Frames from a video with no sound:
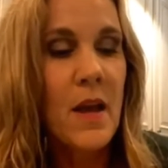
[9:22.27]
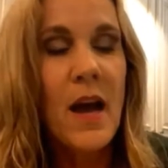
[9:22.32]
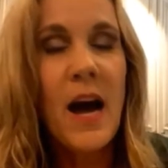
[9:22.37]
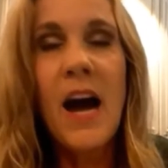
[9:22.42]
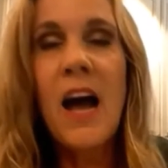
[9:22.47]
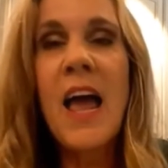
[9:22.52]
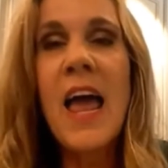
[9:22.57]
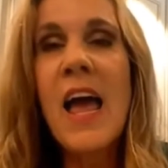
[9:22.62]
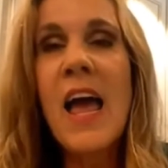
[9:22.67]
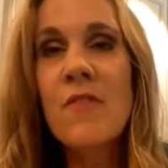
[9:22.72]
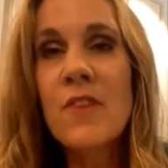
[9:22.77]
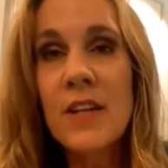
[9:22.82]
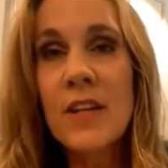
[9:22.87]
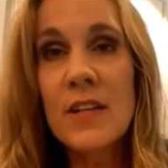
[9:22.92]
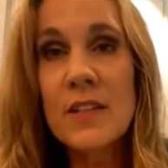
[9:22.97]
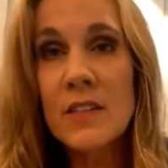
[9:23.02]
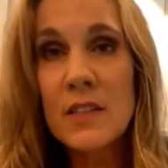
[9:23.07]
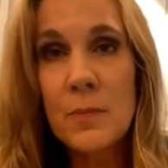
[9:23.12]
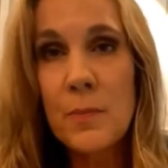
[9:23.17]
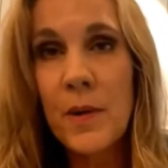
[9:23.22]
I haven't
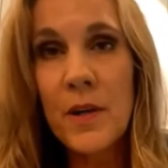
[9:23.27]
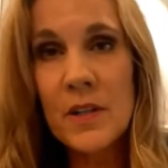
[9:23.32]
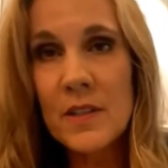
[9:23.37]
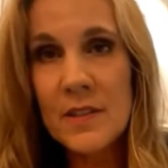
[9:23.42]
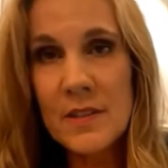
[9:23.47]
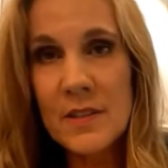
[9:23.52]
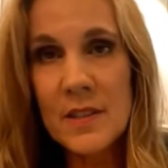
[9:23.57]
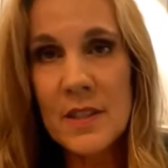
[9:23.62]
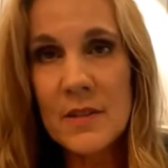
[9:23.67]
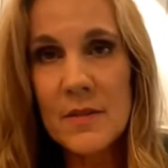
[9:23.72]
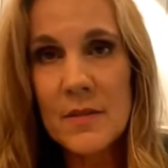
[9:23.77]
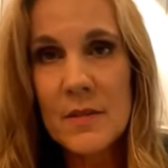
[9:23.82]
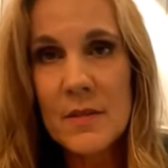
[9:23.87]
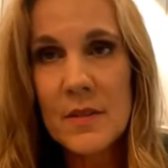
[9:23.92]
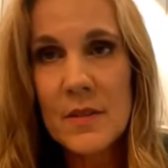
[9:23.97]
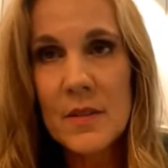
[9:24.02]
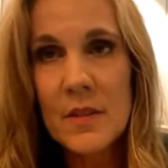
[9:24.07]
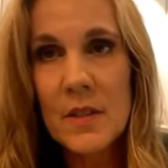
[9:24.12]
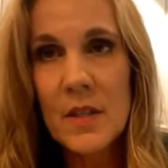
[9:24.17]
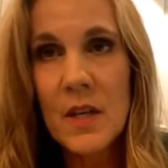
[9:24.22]
experienced it.
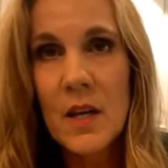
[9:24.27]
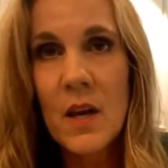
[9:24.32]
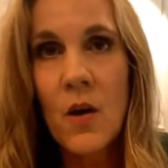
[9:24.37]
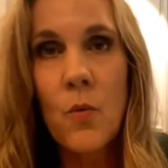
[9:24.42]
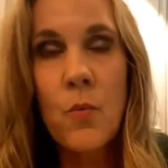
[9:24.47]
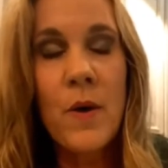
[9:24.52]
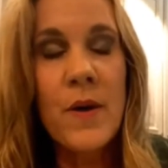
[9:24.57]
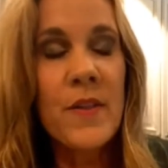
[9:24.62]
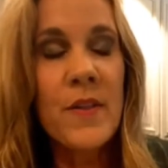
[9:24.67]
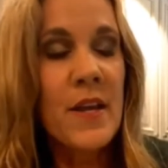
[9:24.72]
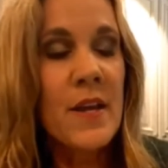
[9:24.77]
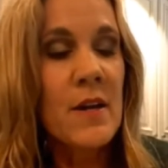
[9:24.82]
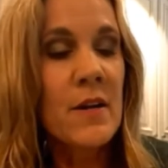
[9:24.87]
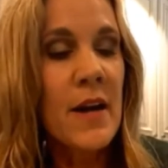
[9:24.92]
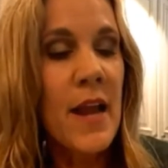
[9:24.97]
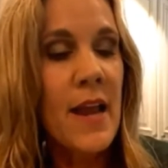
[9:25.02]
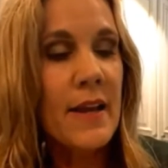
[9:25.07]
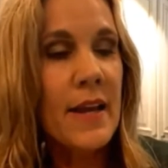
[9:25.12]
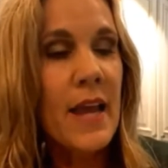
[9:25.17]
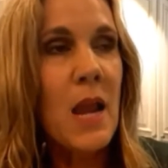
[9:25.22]
When the
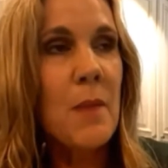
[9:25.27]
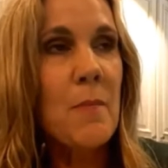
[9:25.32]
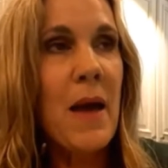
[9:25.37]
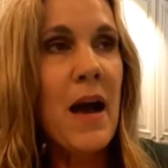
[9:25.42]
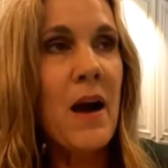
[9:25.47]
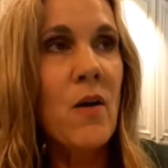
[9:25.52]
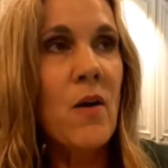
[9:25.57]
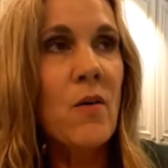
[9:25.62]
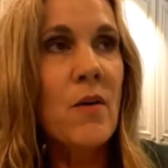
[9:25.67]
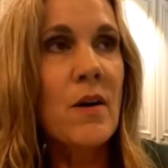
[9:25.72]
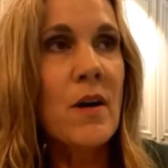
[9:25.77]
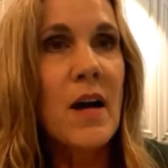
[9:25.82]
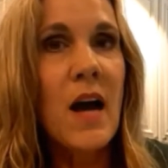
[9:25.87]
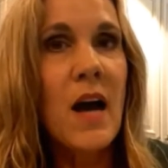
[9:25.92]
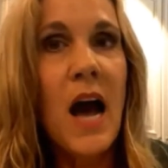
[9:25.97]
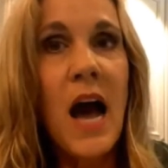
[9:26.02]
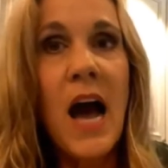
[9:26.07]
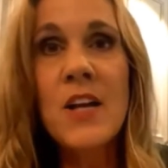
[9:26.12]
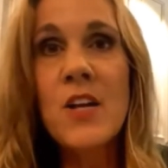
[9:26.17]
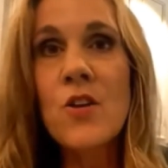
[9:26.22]
internet came out,
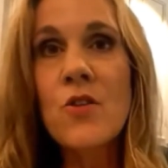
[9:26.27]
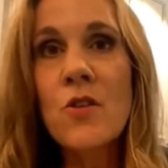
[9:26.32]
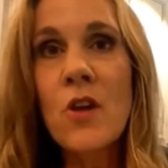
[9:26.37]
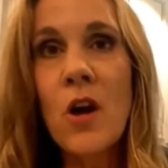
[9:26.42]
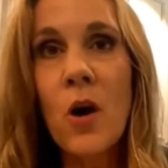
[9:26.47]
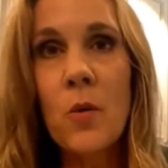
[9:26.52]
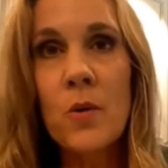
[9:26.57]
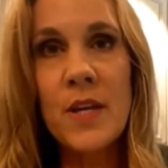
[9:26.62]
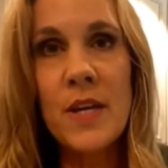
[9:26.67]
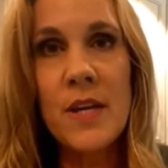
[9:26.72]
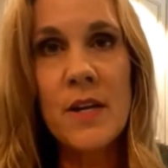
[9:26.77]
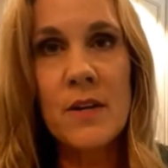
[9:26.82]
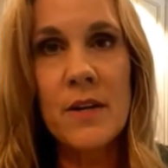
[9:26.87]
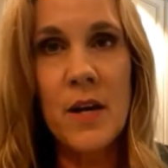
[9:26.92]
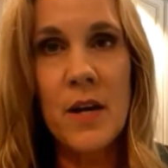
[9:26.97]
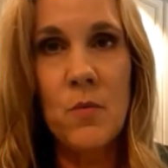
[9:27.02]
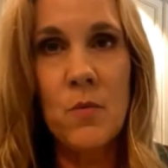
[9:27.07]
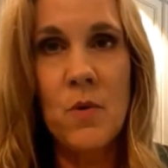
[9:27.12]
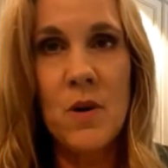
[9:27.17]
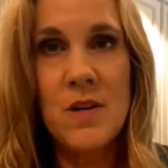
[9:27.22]
I didn't know what the
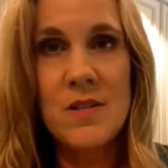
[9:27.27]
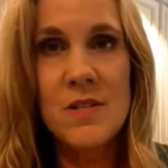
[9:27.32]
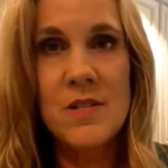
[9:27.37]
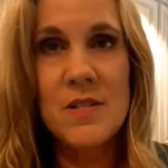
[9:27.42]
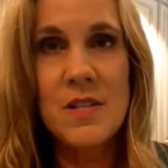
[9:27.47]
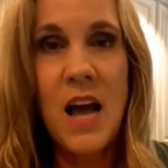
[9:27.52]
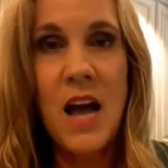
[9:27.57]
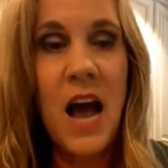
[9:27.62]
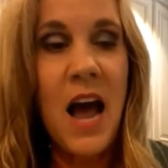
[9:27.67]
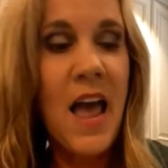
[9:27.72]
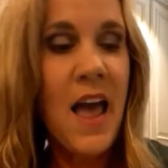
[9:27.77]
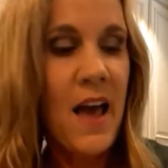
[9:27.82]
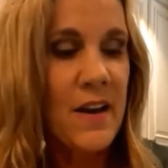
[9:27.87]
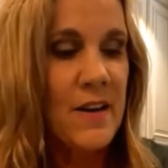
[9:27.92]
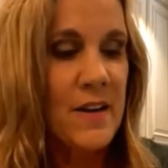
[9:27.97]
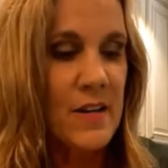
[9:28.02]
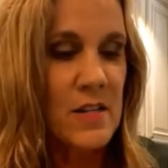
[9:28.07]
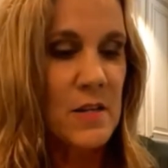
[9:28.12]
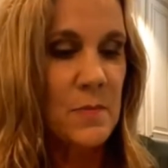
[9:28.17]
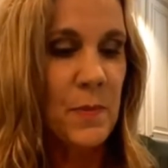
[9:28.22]
internet was. I
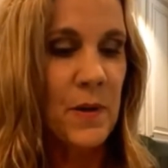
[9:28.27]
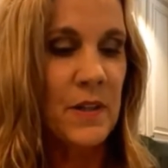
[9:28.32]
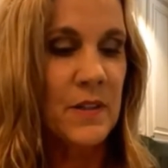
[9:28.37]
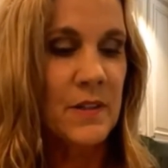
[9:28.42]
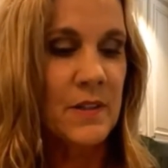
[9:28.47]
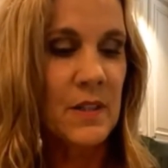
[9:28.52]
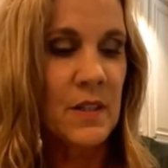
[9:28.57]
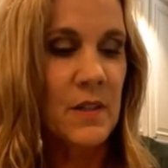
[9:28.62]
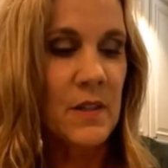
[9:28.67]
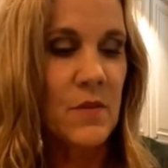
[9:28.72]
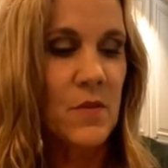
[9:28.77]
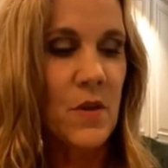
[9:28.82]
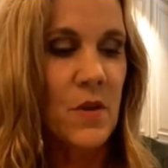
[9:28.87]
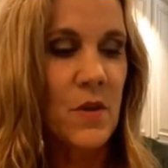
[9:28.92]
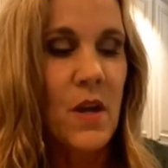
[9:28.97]
hadn't experienced it.